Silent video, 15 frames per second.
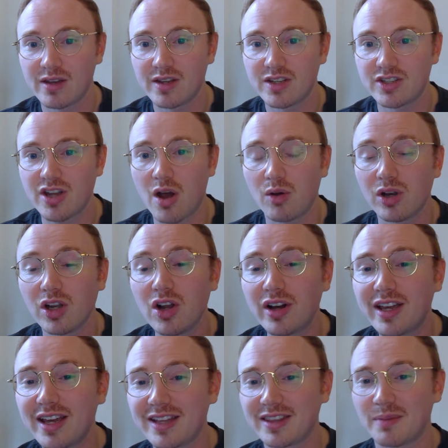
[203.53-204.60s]
So,
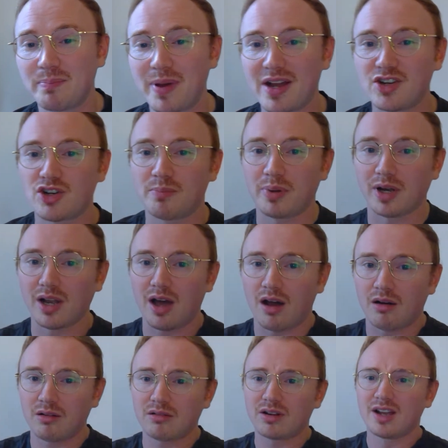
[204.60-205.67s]
looking at the picture
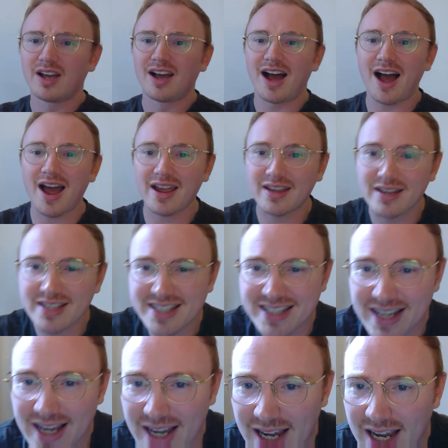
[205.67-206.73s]
below, I can
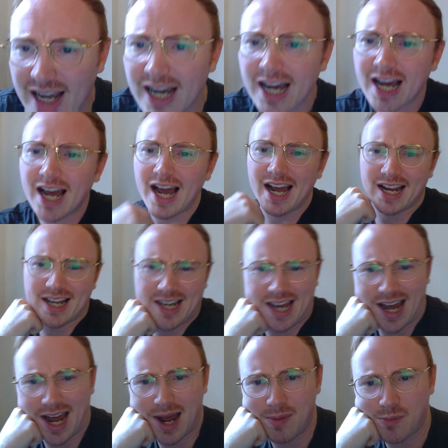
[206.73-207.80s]
see a
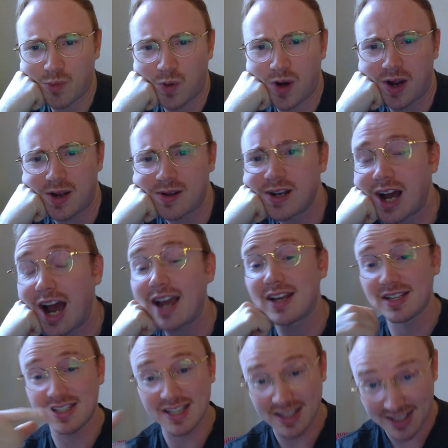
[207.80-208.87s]
camera. I can
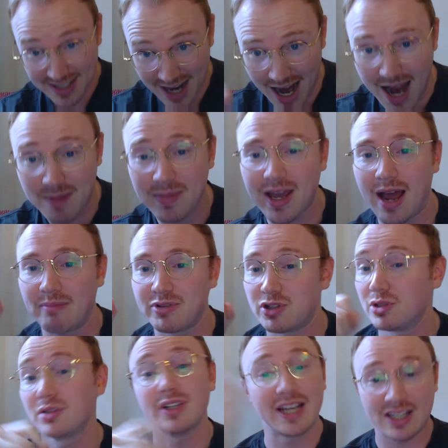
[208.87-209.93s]
see the time
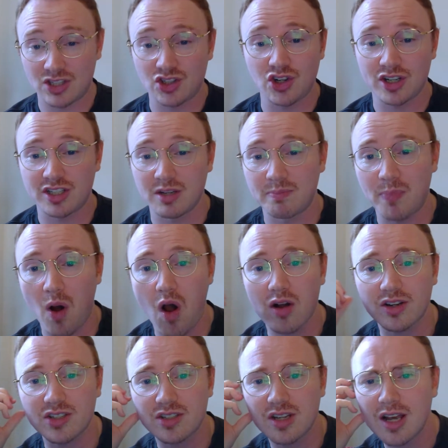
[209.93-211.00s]
capsule. It's just a
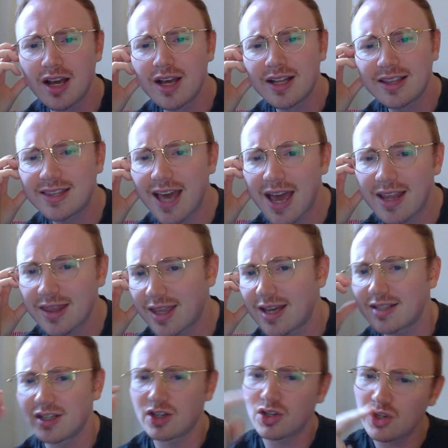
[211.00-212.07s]
box. Then
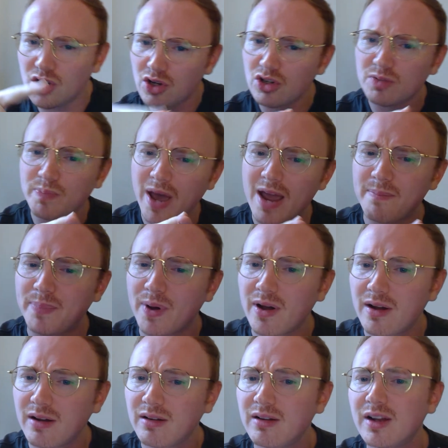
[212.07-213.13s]
there's a
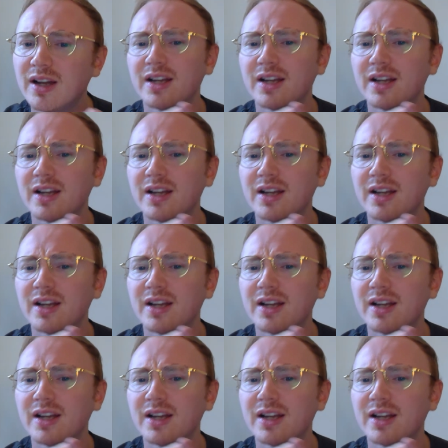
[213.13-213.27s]
newspaper.